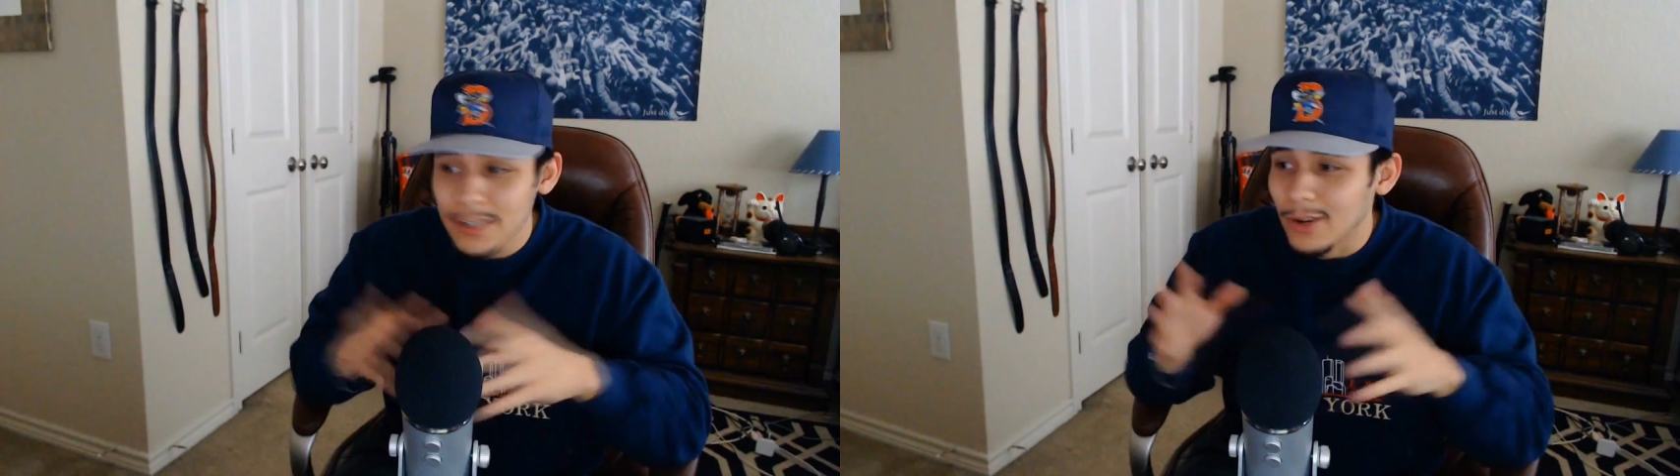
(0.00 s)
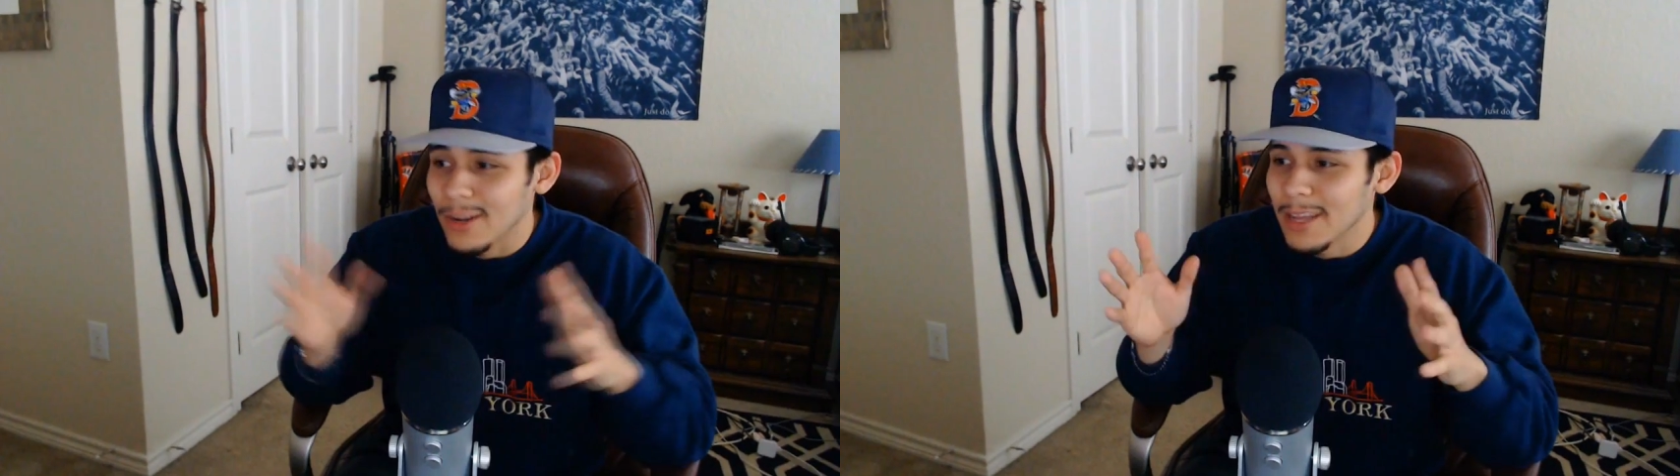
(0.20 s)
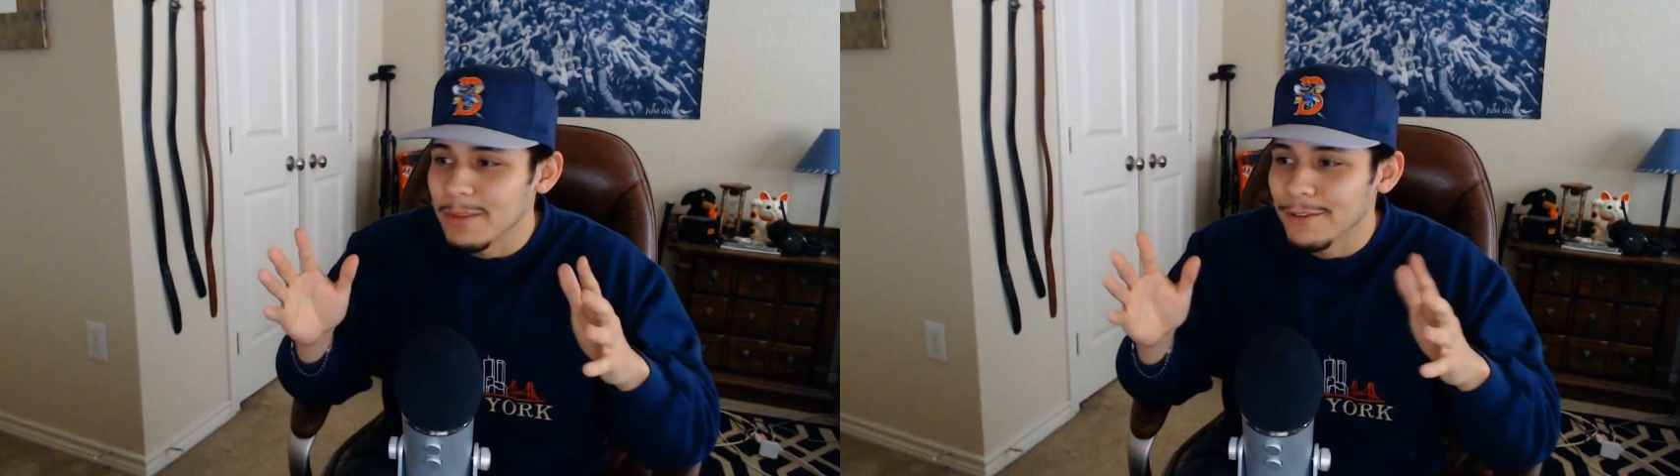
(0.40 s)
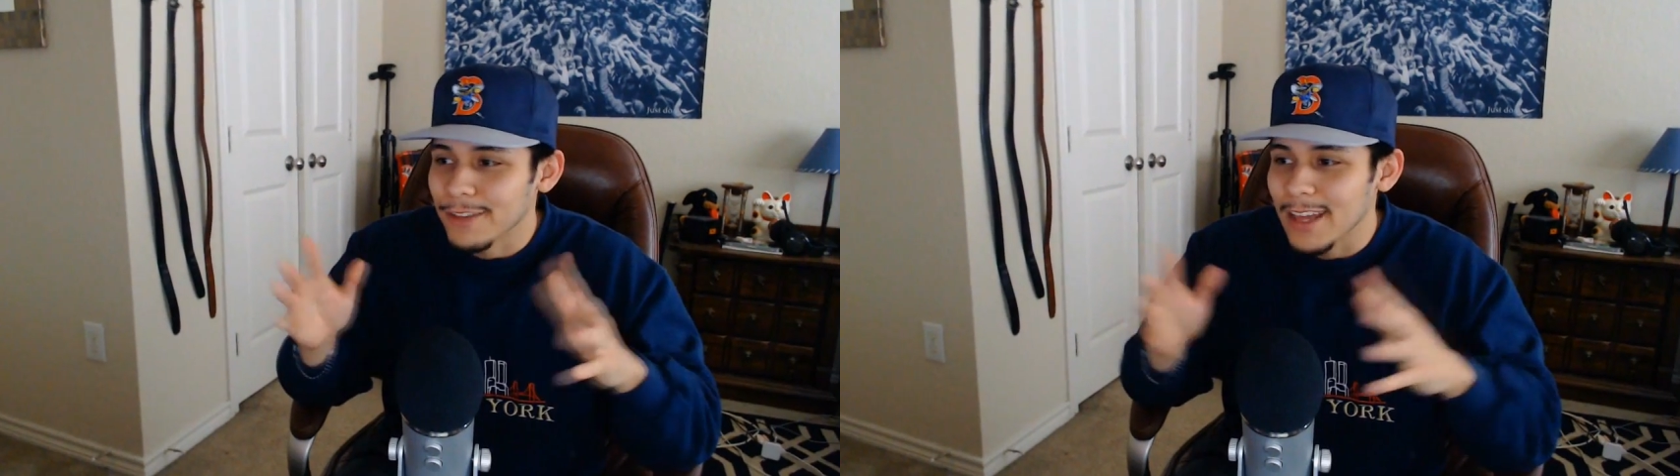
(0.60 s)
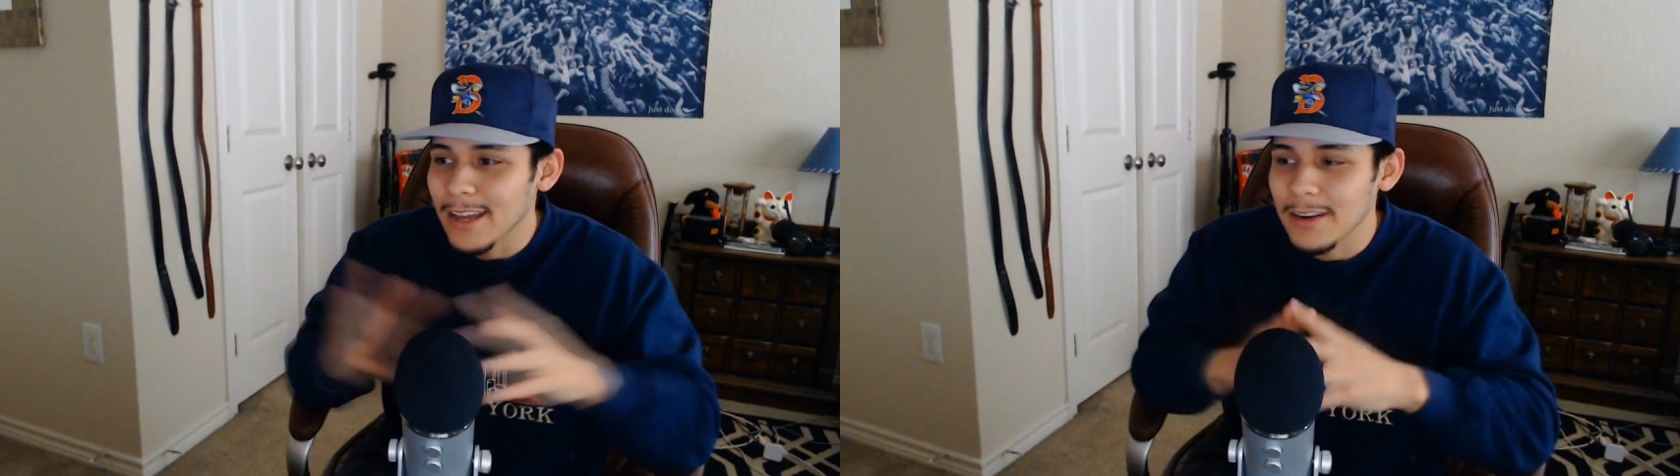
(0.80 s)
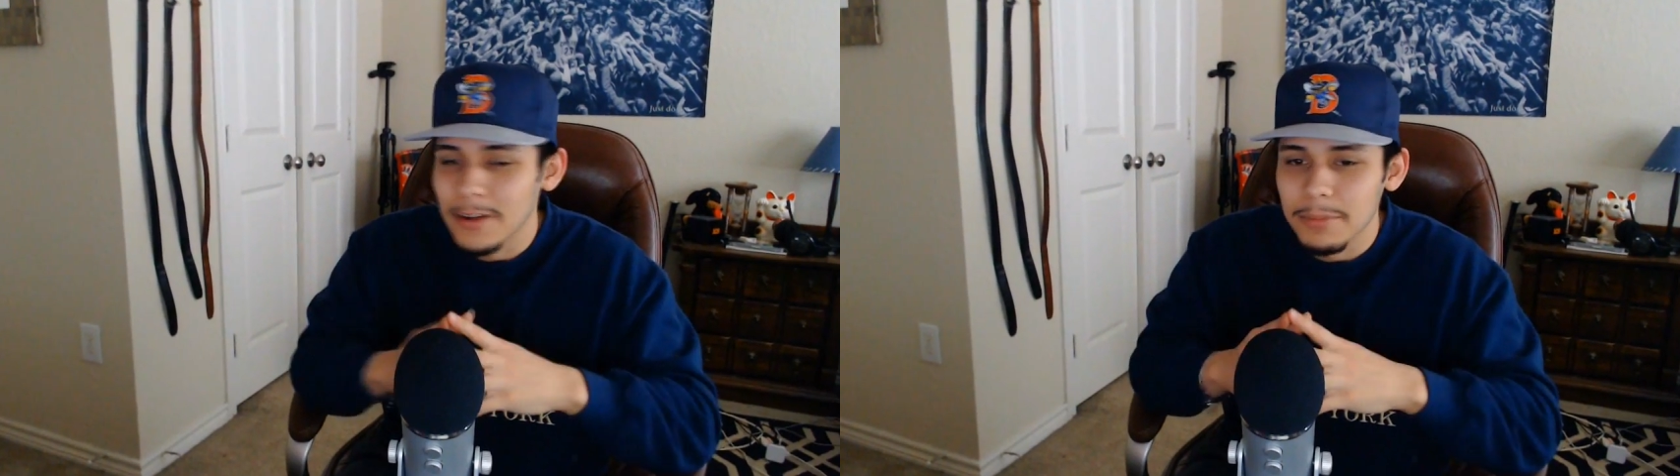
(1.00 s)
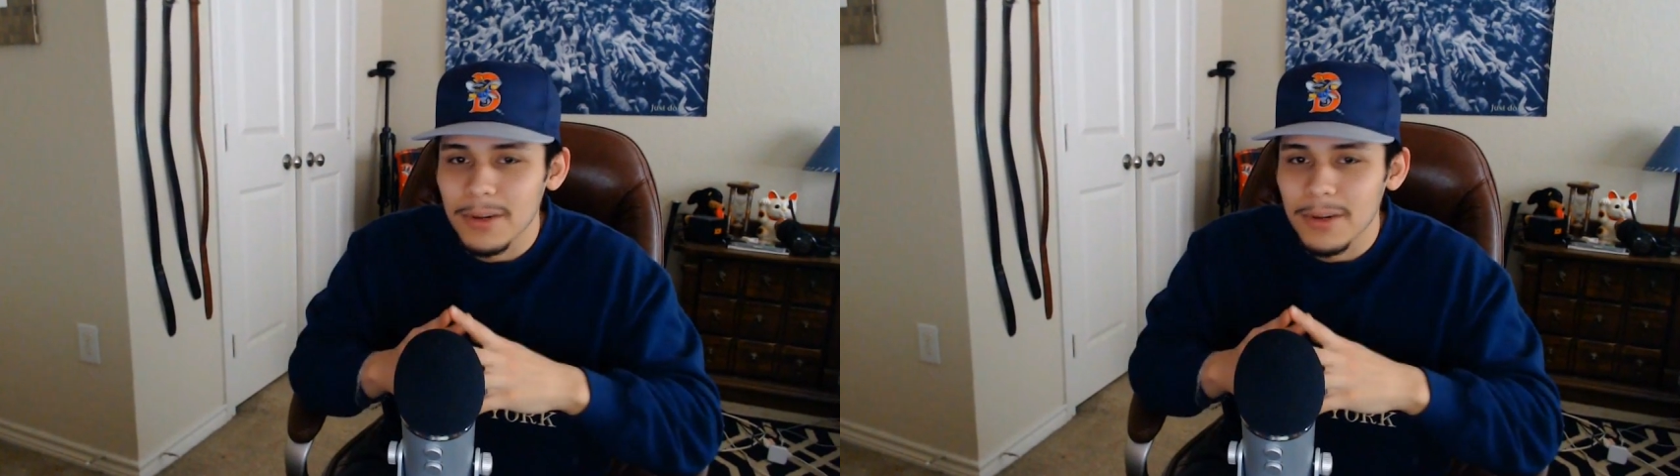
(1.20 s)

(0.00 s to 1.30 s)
Don't hate me for that,